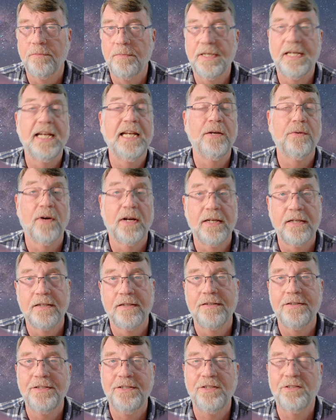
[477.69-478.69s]
But anyway,
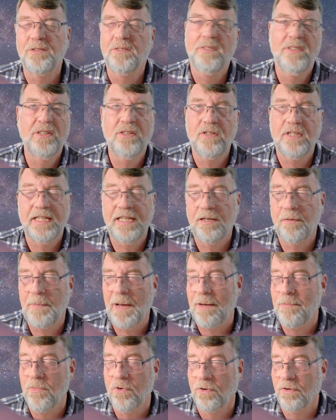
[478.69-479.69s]
you'll hear
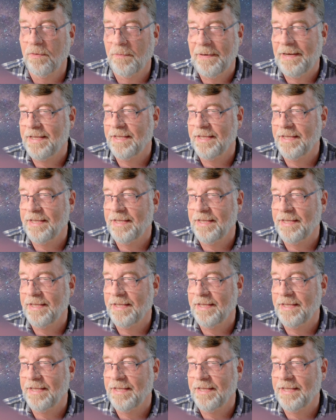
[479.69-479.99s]
more about